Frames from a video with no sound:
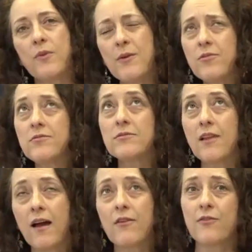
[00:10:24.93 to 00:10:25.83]
People
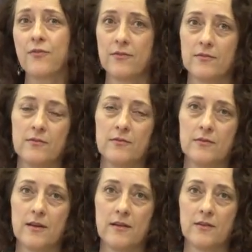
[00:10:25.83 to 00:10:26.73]
love
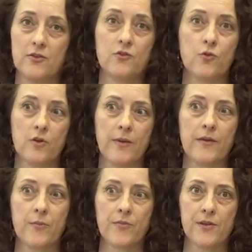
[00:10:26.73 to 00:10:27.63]
to talk
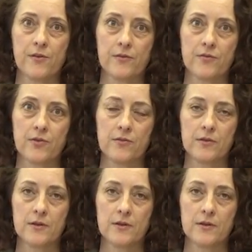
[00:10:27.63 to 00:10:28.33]
about themselves.